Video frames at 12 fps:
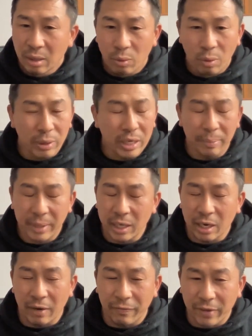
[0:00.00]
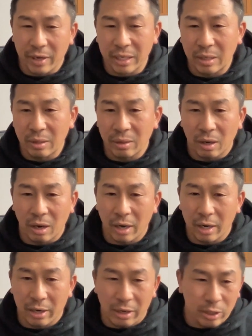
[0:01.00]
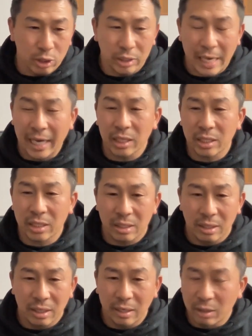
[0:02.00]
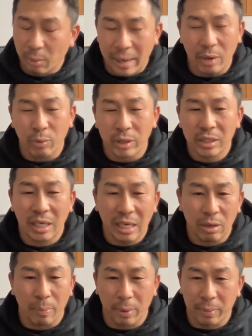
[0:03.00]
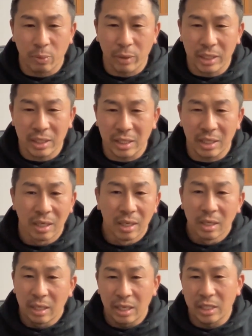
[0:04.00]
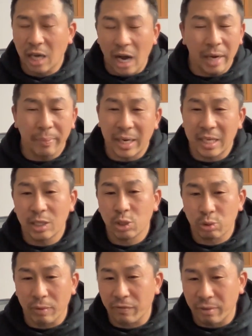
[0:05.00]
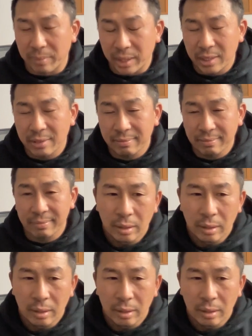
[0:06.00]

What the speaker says: When we committed a felony, our status, no matter what, is legal permanent resident, is automatically stripped from us.